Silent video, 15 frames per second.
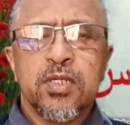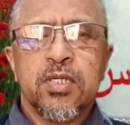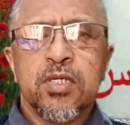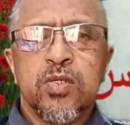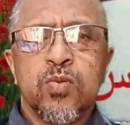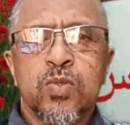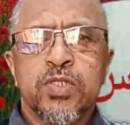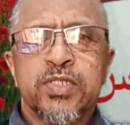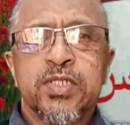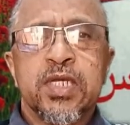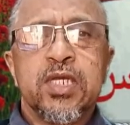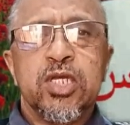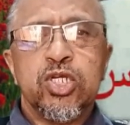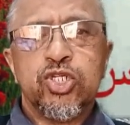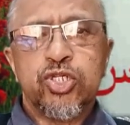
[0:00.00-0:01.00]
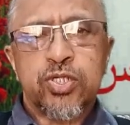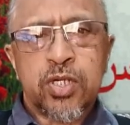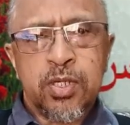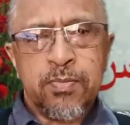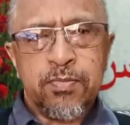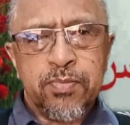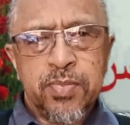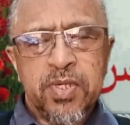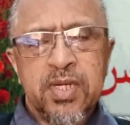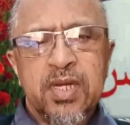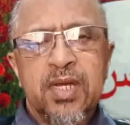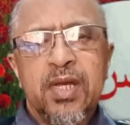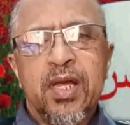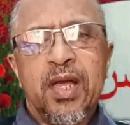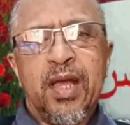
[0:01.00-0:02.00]
you will say ishrab
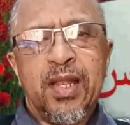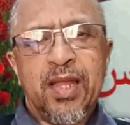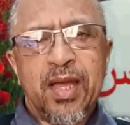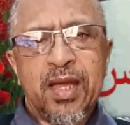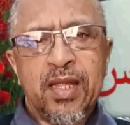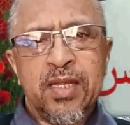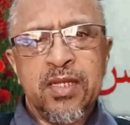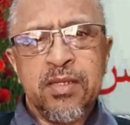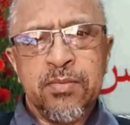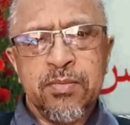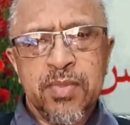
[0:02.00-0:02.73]
al-halib.